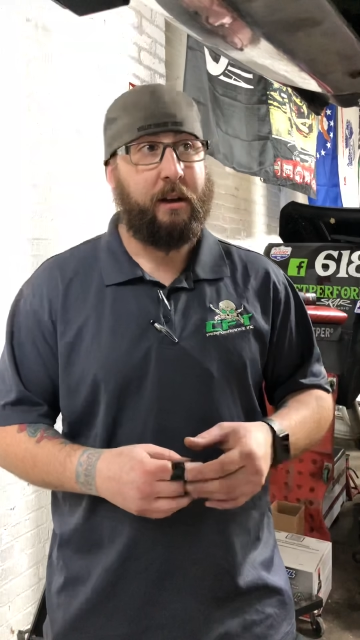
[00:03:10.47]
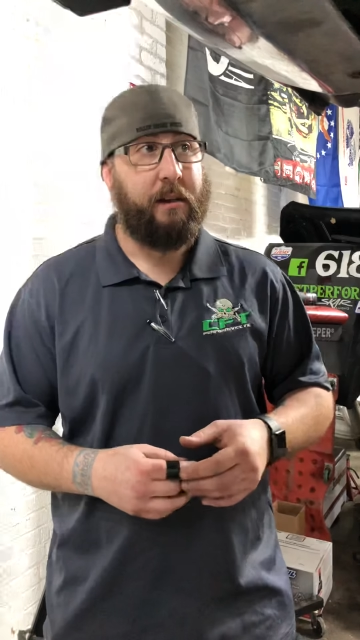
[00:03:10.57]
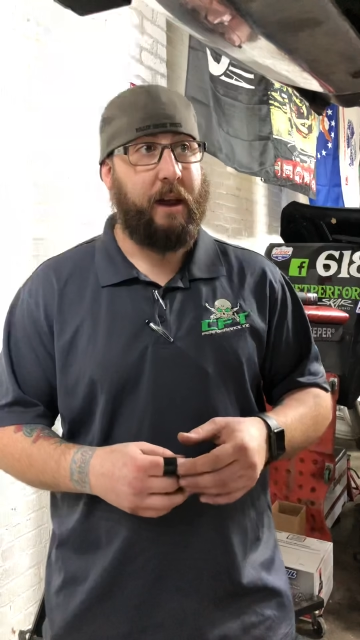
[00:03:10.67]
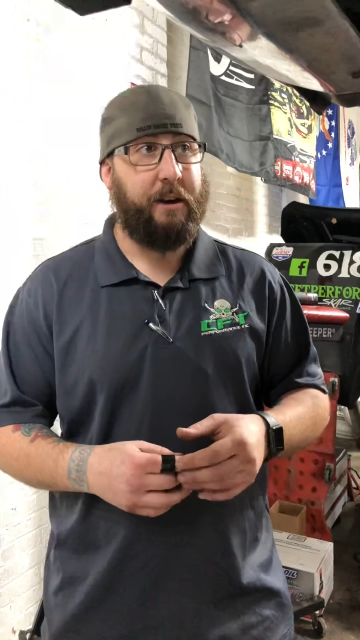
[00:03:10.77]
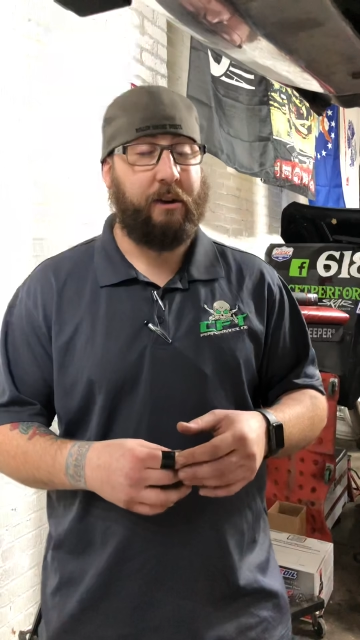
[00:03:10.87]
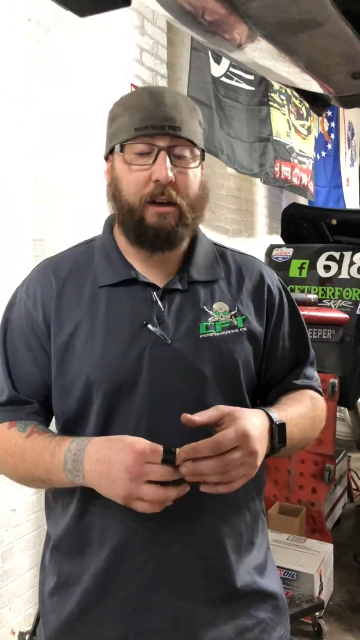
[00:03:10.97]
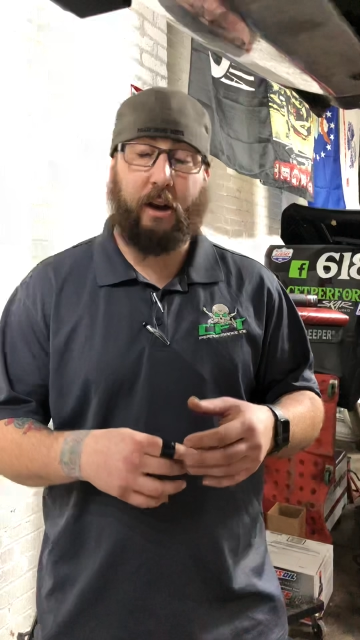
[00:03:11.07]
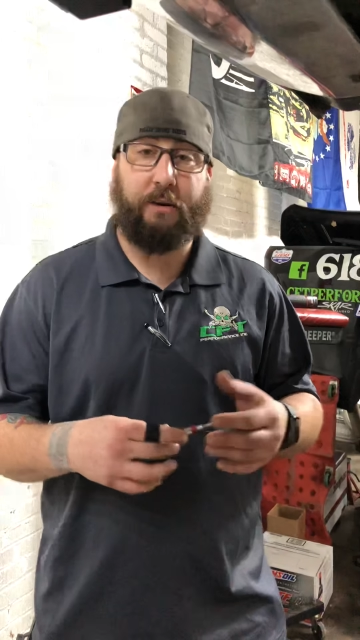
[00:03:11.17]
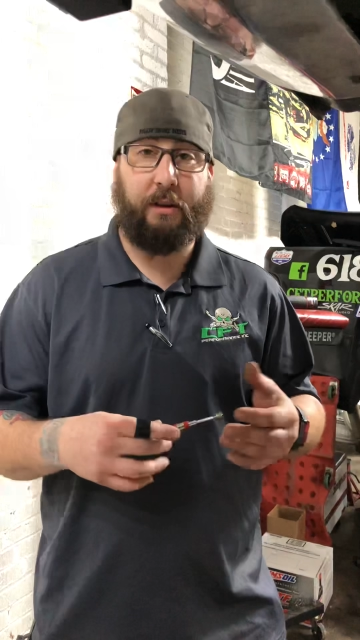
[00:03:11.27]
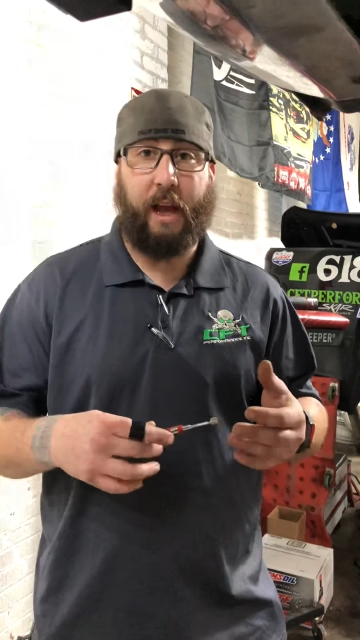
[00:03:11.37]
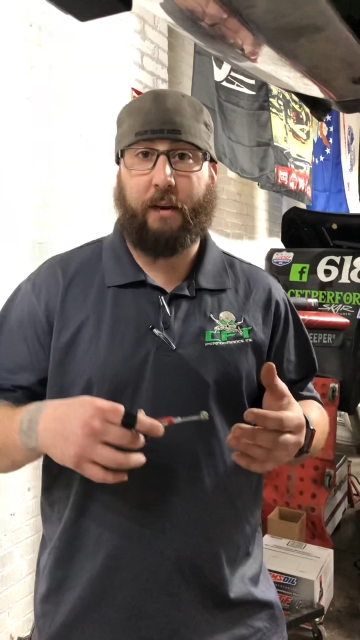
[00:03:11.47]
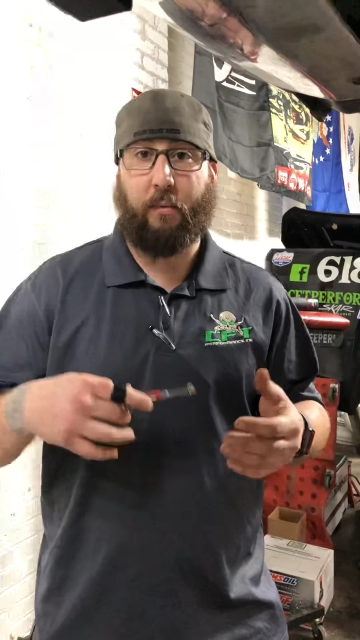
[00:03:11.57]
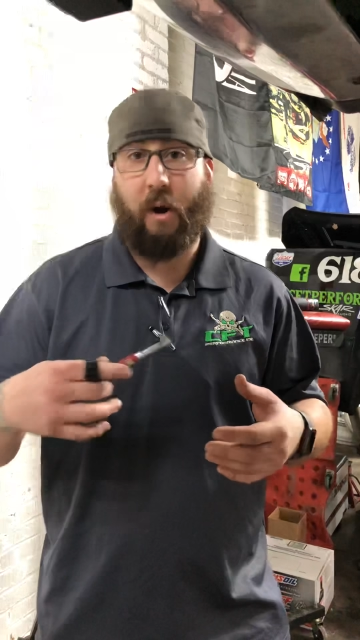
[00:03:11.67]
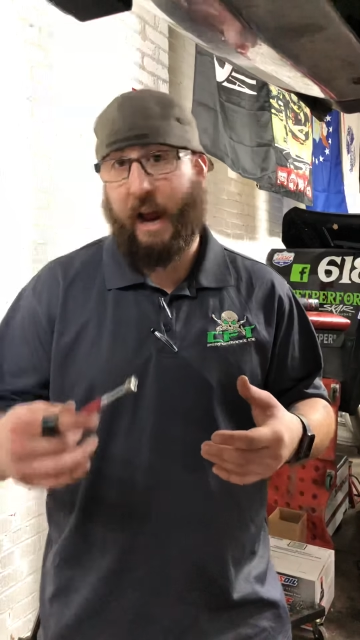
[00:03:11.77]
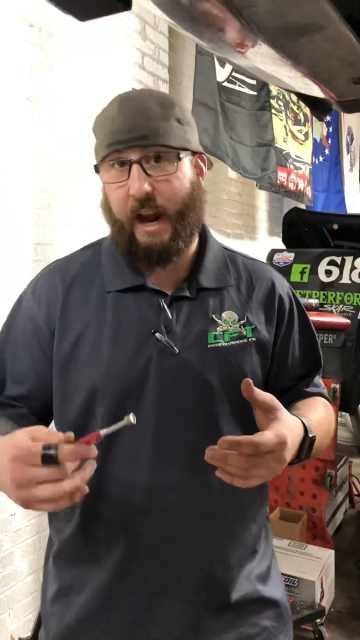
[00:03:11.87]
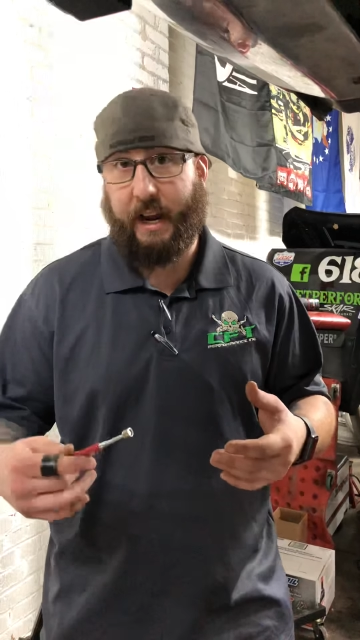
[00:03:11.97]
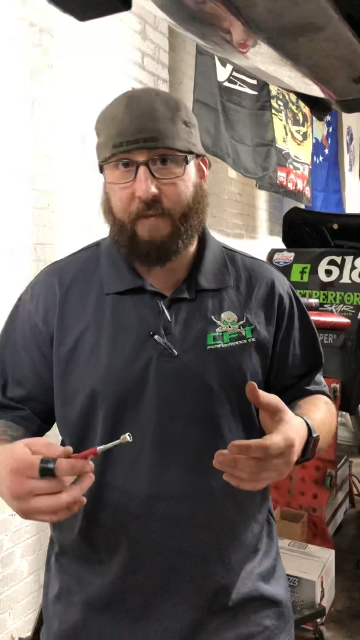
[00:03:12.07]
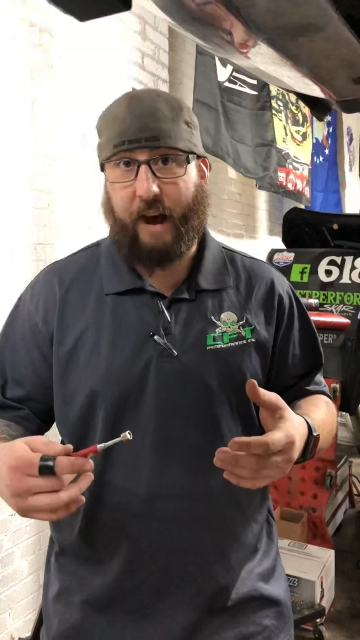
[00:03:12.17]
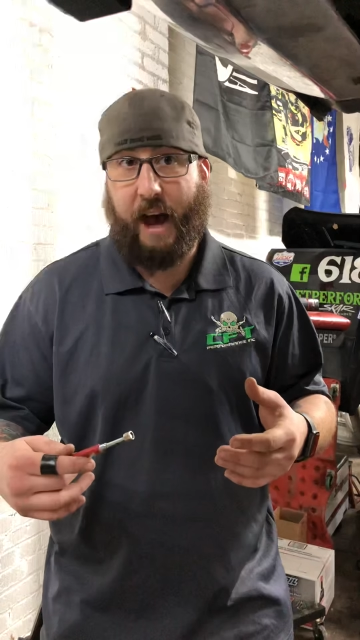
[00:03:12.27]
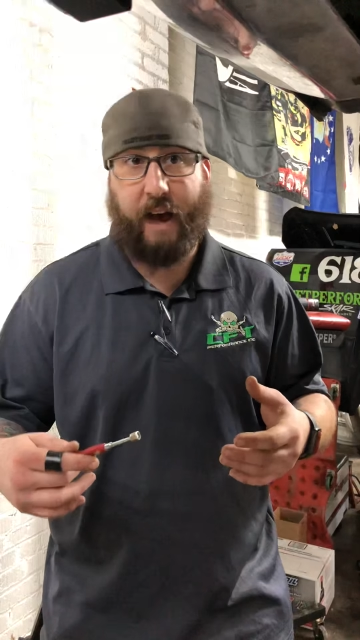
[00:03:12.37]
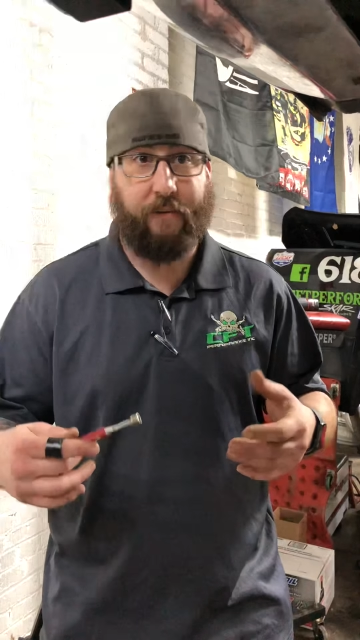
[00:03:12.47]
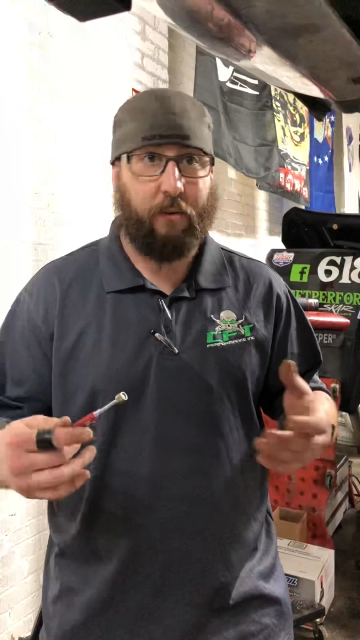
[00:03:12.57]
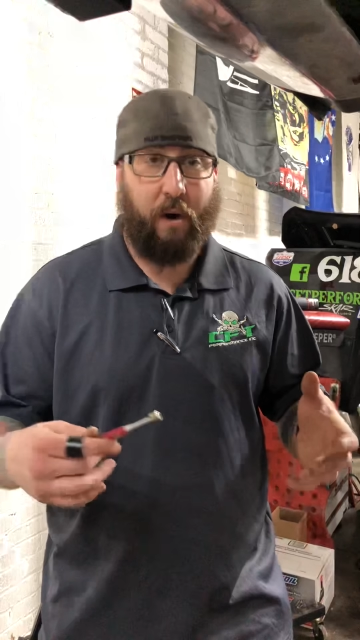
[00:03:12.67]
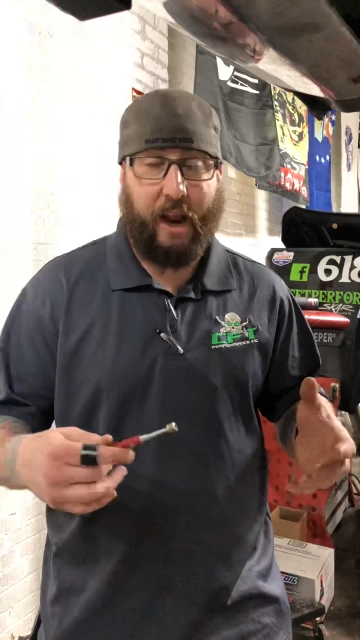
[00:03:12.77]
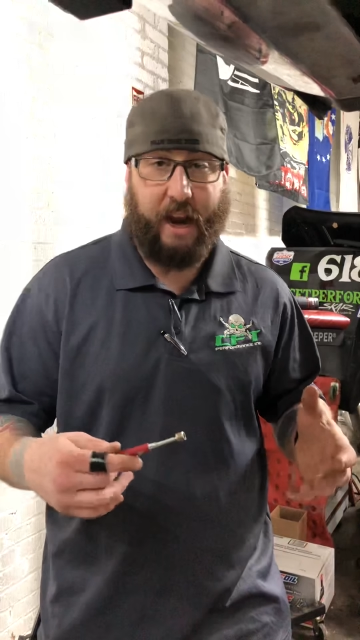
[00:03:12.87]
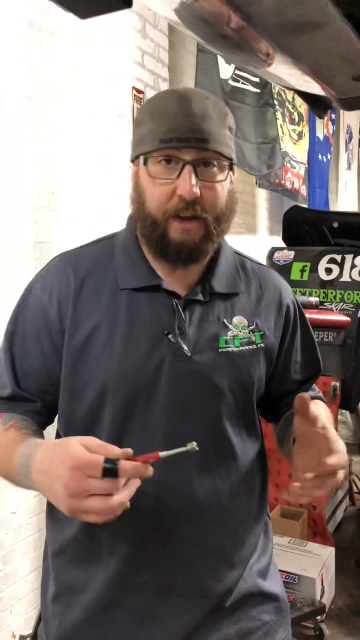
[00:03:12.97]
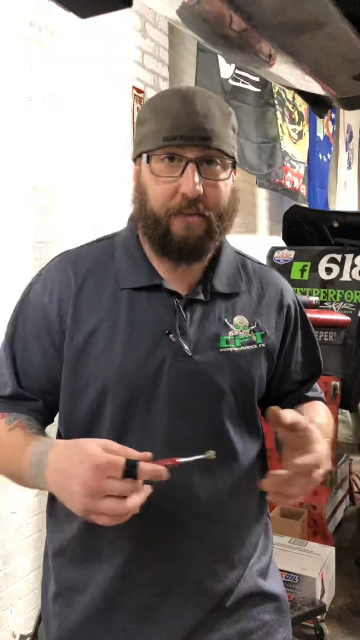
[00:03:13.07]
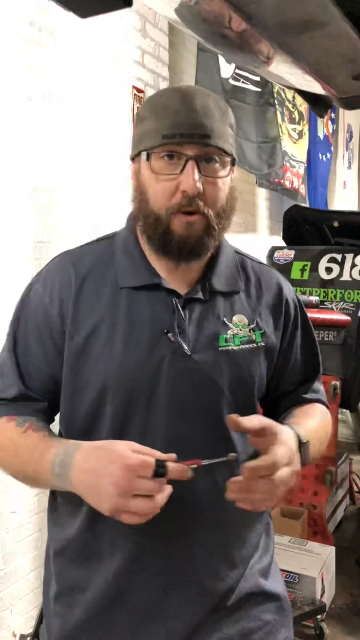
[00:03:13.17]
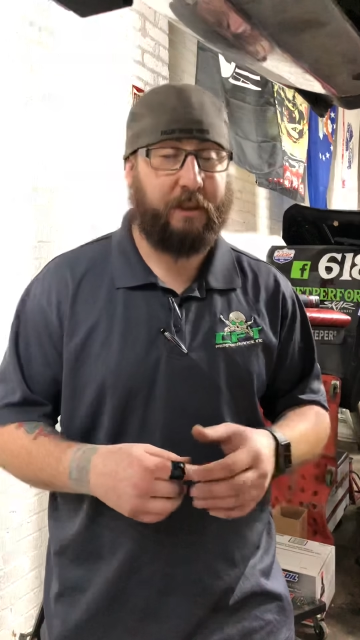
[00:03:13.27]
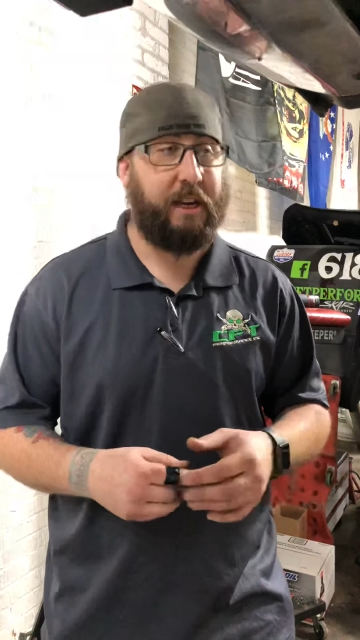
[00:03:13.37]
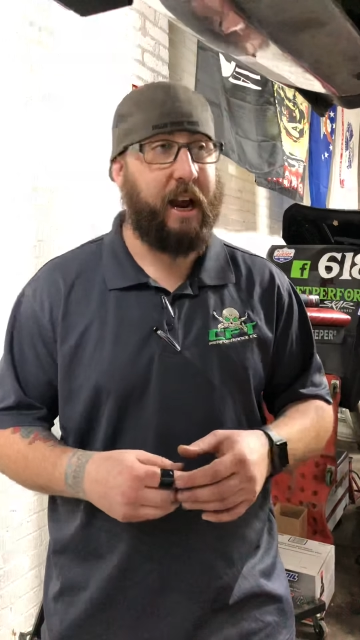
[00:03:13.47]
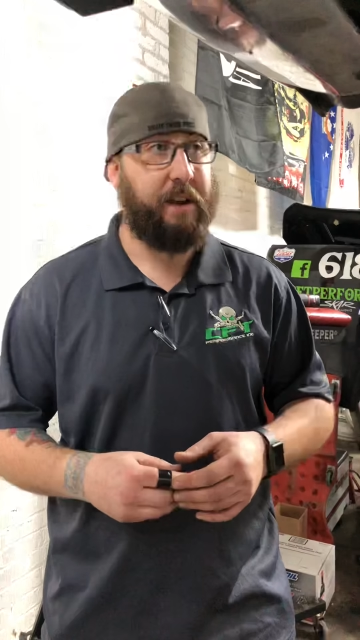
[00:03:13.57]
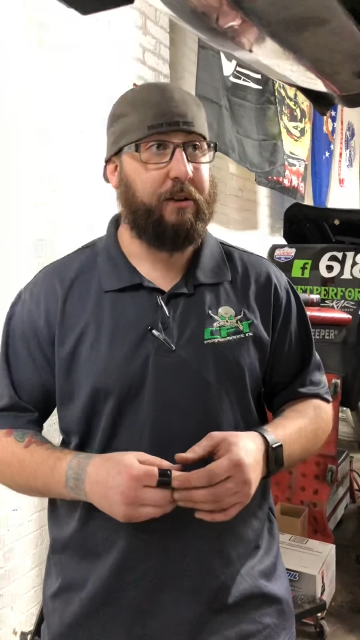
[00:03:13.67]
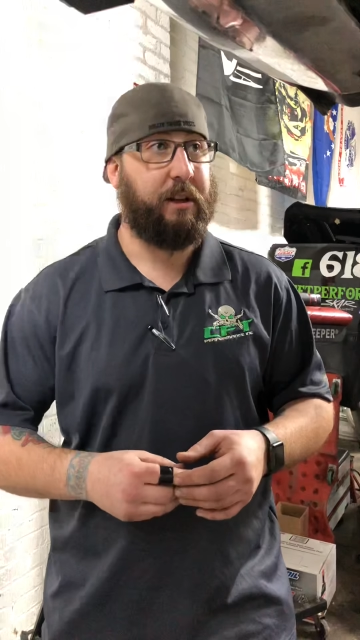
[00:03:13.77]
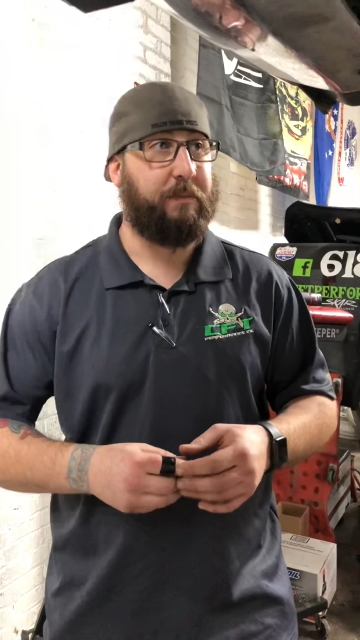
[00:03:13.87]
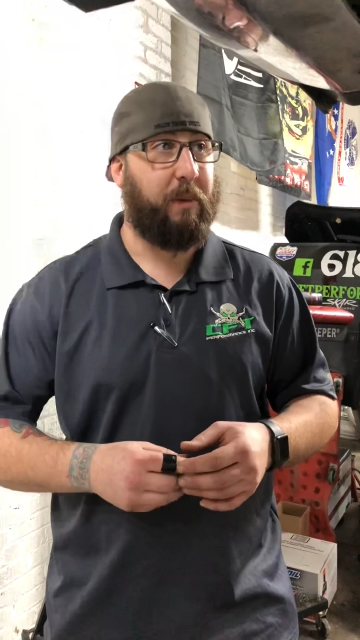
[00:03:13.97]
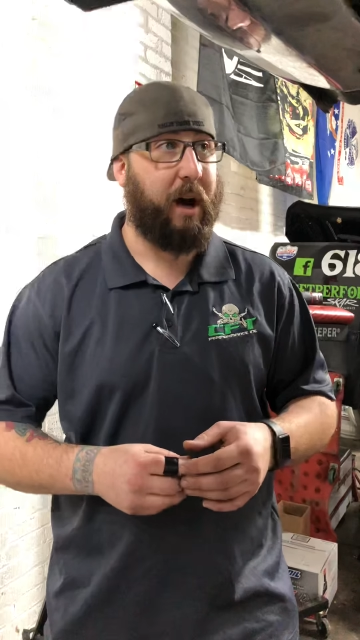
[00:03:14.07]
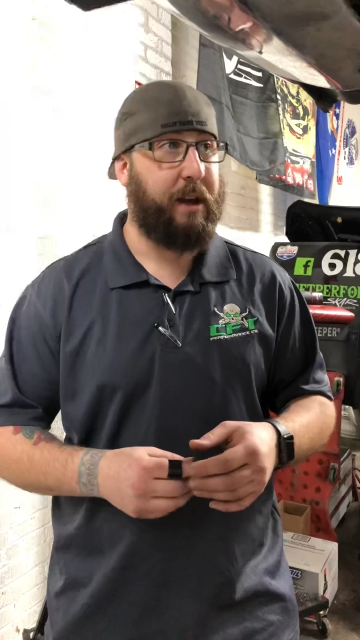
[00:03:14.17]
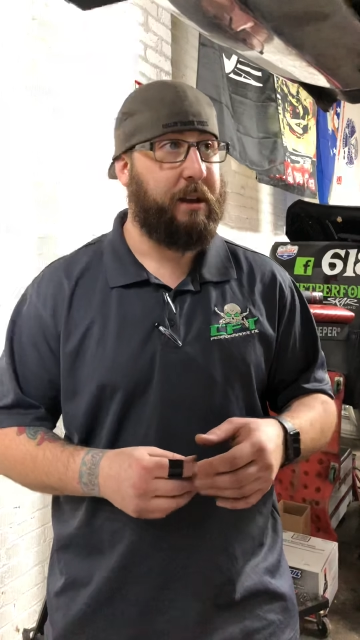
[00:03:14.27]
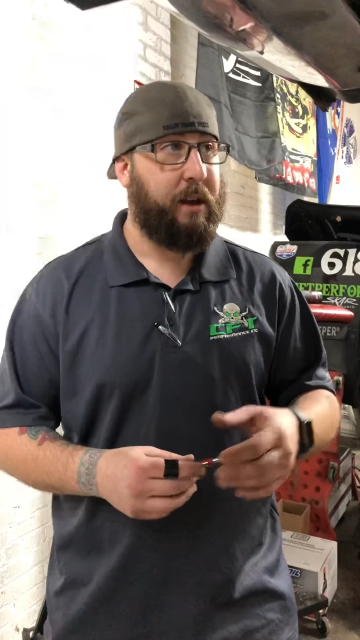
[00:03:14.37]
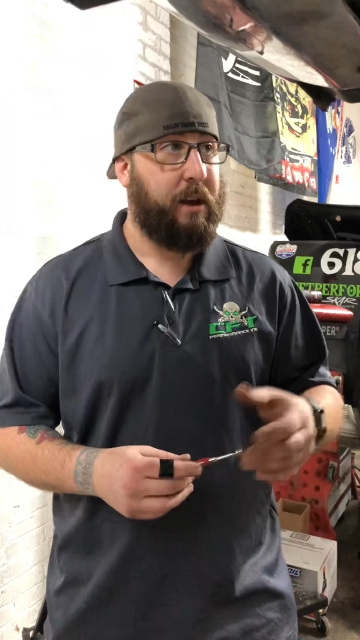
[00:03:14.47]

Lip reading: Then you could go to like 185 or 180 thermostat units, but